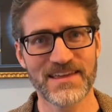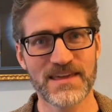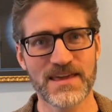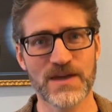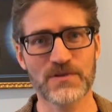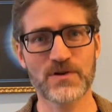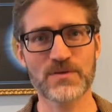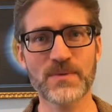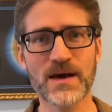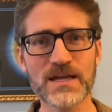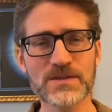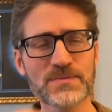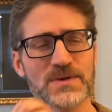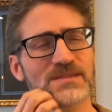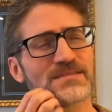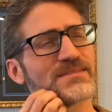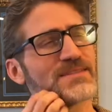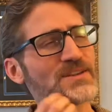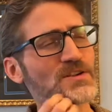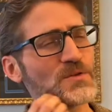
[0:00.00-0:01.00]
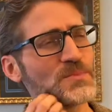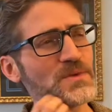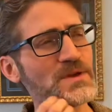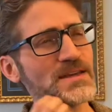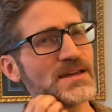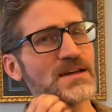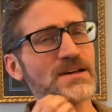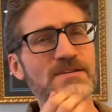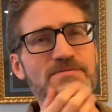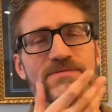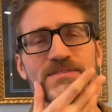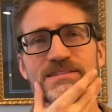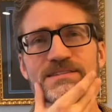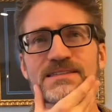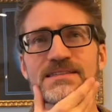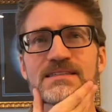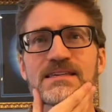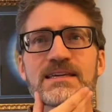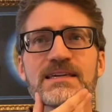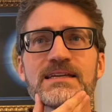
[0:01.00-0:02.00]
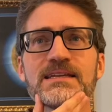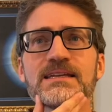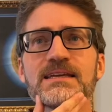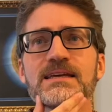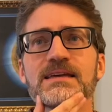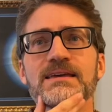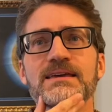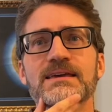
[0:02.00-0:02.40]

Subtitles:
It reminds me a little bit of the scene